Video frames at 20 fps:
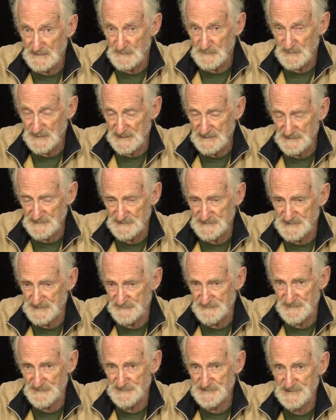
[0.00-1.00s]
because the
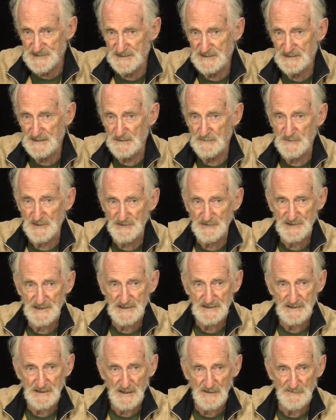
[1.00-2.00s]
first
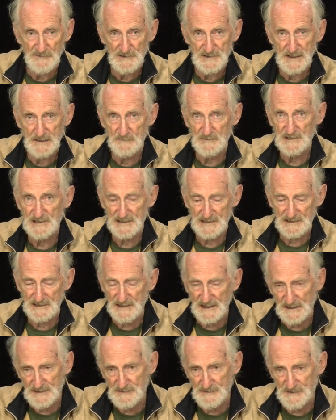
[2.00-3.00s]
American novel came a little
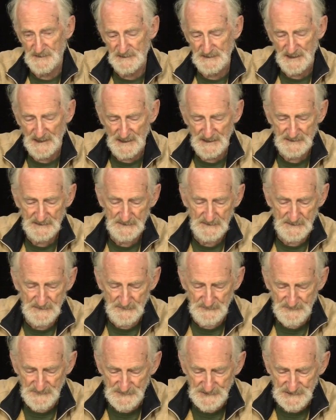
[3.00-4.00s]
later than that.
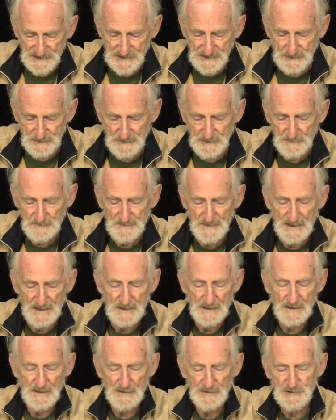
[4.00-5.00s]
The first two,
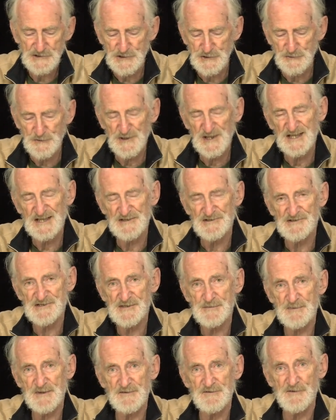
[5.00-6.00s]
Two
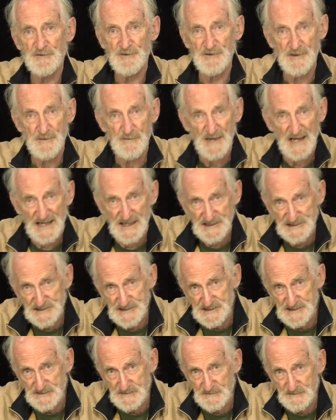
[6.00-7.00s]
Years Before the
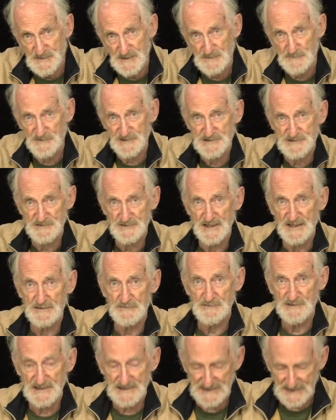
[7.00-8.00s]
Mast by Richard
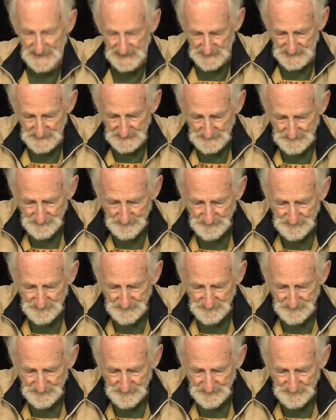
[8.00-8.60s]
Henry Dana,